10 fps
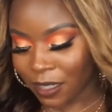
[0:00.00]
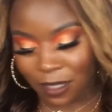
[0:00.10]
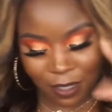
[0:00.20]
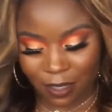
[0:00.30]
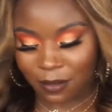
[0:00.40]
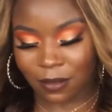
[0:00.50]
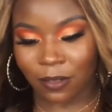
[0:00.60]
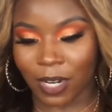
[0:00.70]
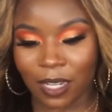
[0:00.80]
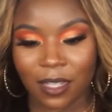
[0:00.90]
It, it don't
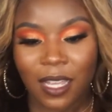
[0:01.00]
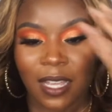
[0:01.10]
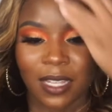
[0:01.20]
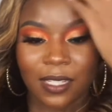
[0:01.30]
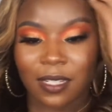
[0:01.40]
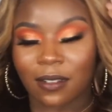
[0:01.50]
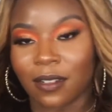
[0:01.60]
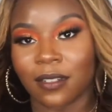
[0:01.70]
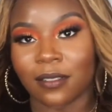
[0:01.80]
look right. So,